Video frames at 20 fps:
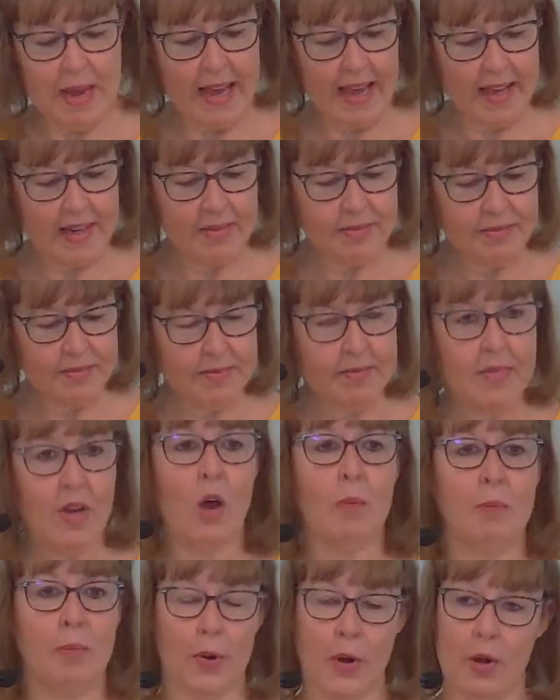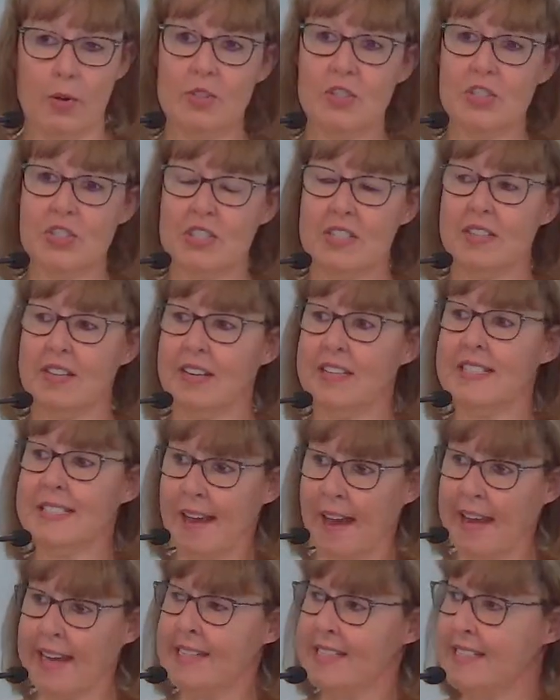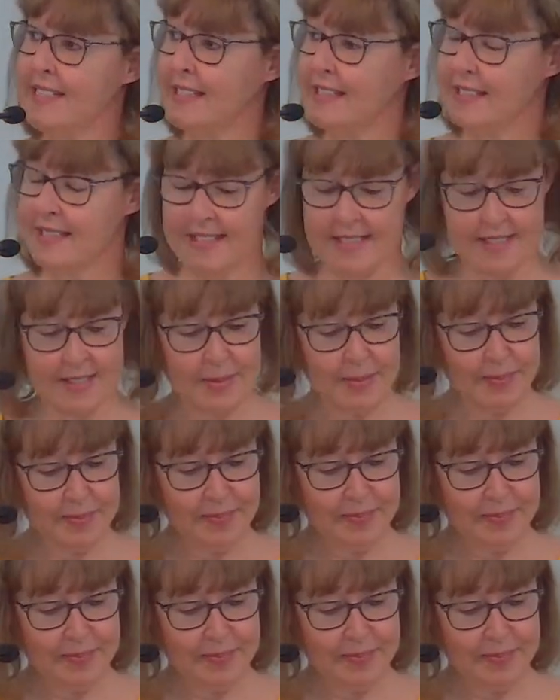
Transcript: man approached a scientist.